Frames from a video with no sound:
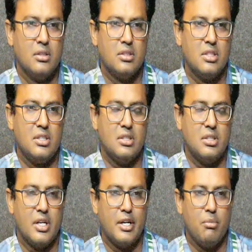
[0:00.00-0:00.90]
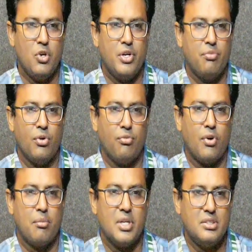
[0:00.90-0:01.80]
See, AWT full
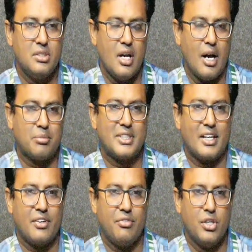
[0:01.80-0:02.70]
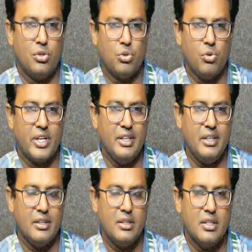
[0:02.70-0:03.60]
form is Abstract Window Toolkit.
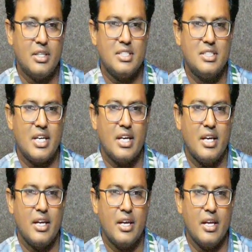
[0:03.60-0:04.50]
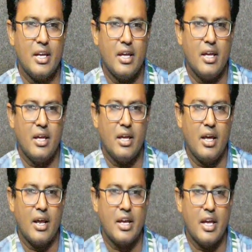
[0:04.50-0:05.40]
It is
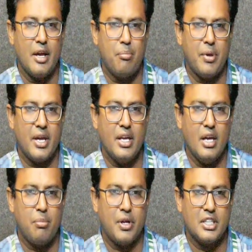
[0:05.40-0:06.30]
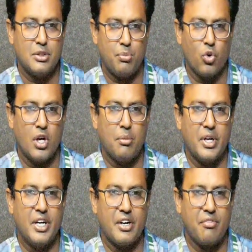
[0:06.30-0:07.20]
an API, application
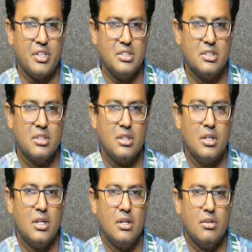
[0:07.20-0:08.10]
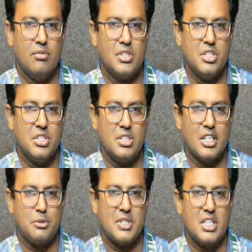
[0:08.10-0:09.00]
programming interface, which is
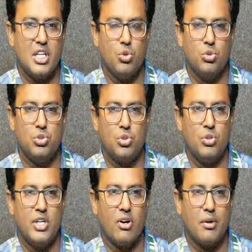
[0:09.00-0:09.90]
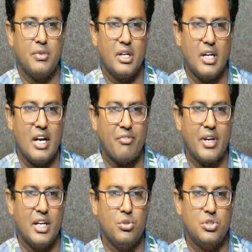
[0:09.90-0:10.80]
especially used to develop the
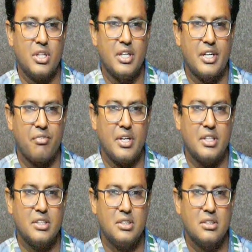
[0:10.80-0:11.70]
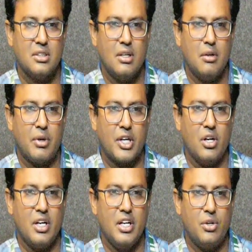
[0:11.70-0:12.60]
graphical user interface,
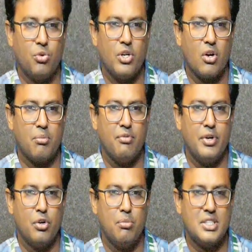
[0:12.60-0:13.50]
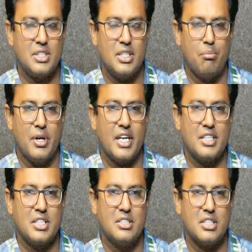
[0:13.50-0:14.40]
particularly to develop the window based
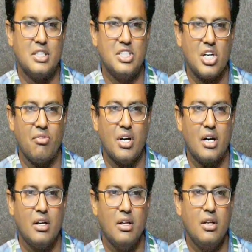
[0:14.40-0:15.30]
applications in Java.